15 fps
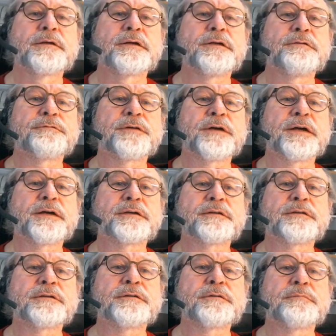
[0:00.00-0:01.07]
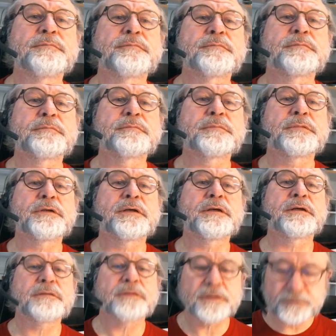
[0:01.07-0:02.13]
In fact,
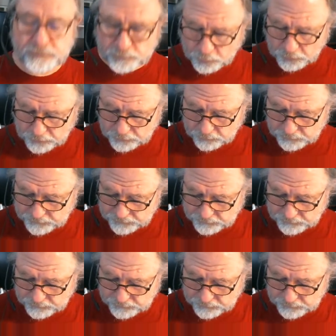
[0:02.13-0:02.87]
let's work with